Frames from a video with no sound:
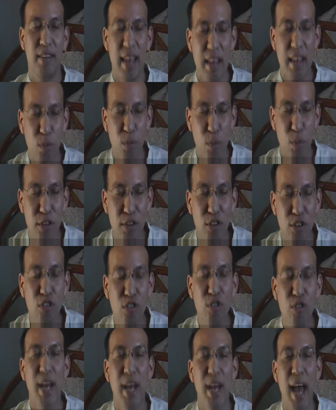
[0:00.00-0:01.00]
It's what
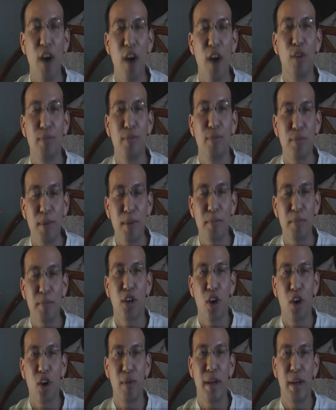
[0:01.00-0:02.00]
stood out from the
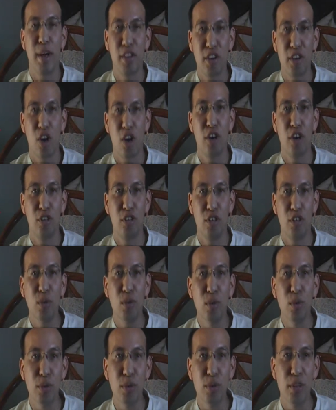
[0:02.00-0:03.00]
regular
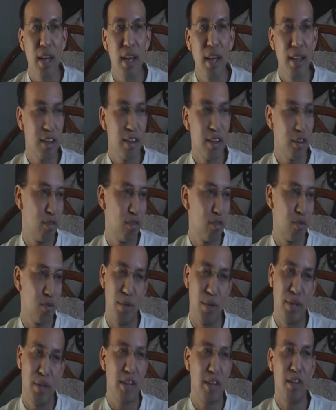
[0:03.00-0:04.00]
cartoons. They just
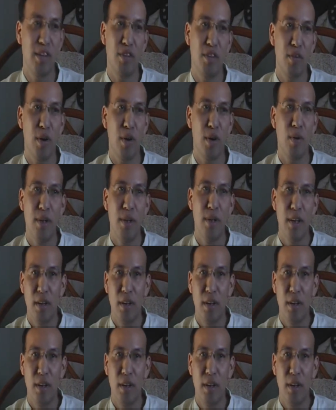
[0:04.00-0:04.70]
reset to 0.